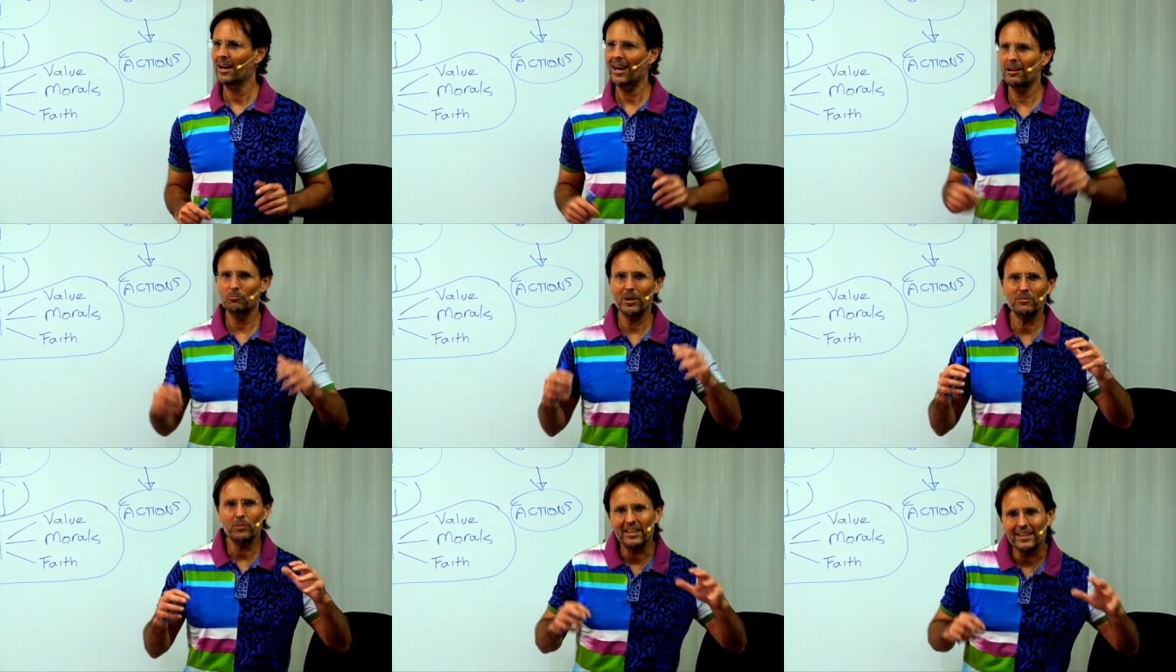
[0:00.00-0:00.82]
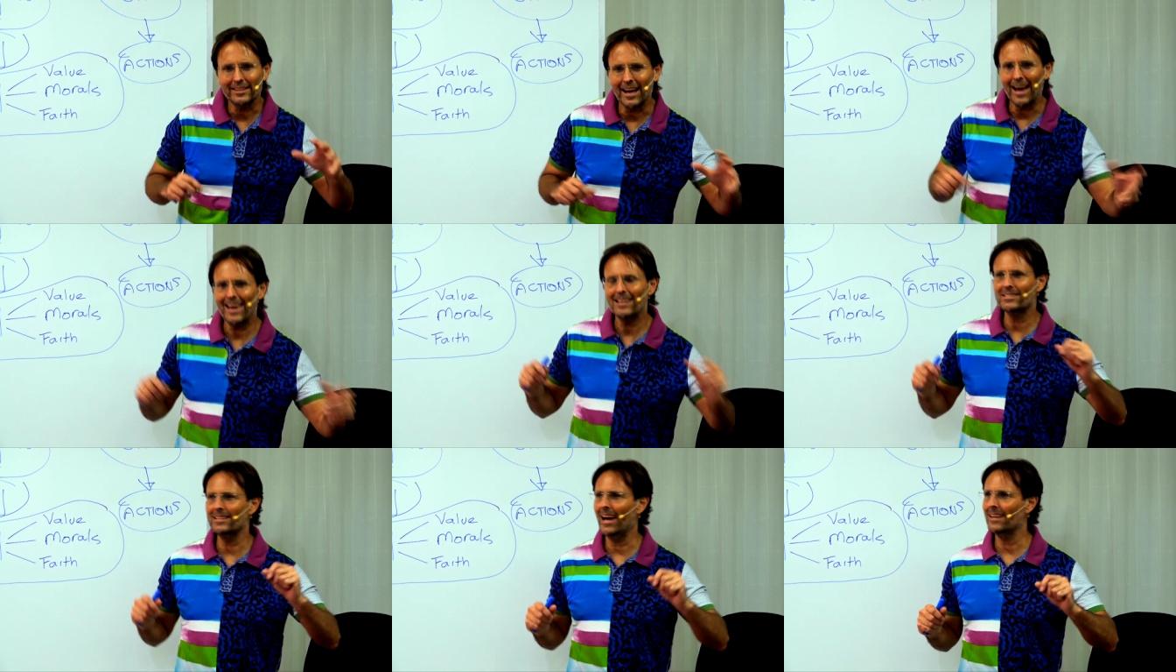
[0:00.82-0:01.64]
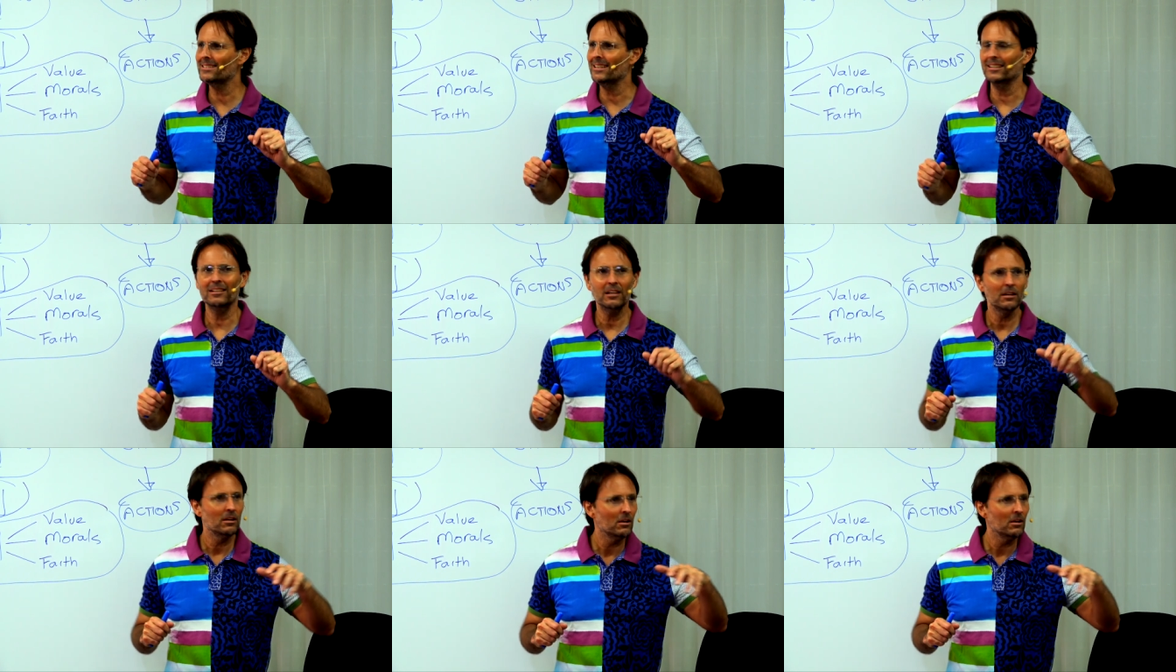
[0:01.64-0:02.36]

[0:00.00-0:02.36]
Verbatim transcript: And when we engage that sin,